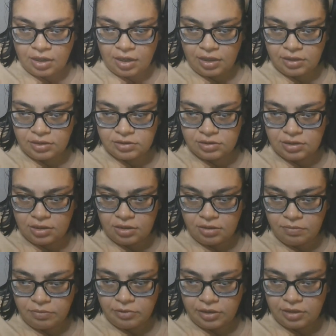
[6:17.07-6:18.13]
I see the
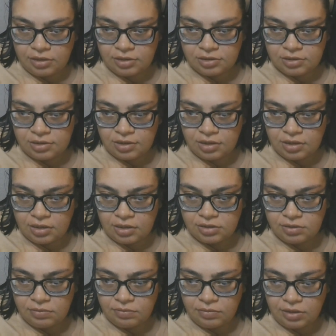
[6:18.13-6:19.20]
place he
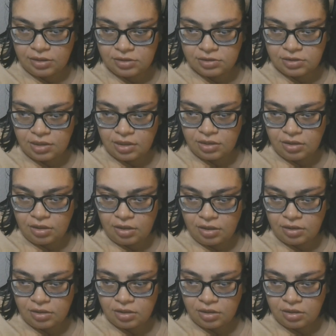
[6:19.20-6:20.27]
makes a
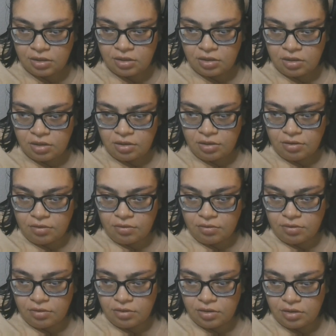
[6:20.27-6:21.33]
god
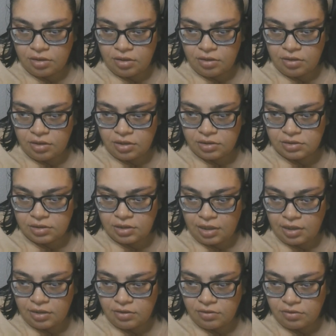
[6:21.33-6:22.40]
or his
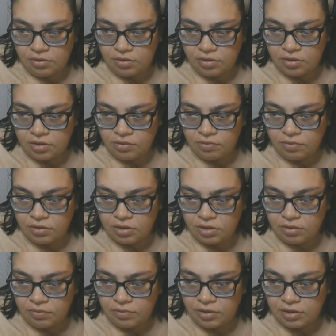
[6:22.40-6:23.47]
idol with
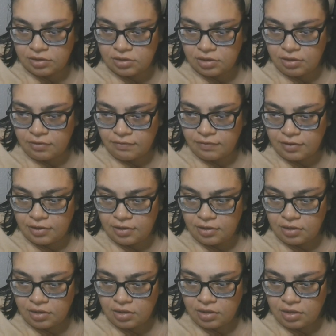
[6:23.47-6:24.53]
the rest of it.
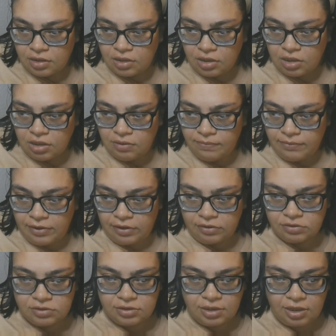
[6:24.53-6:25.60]
He
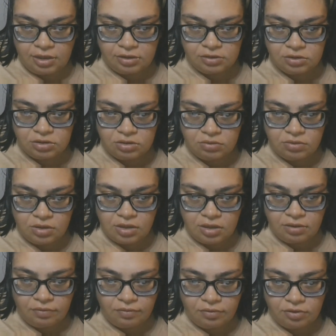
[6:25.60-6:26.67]
bows down to it
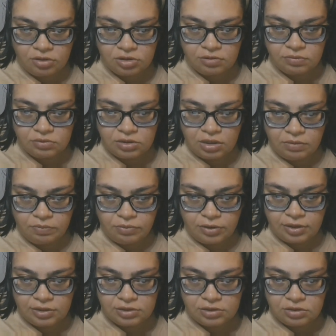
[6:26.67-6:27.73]
and worships, he
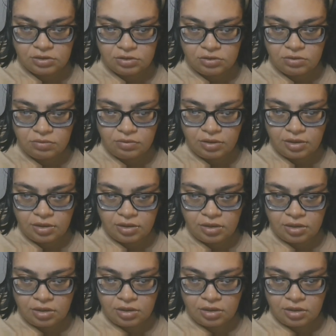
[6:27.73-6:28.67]
prays to it.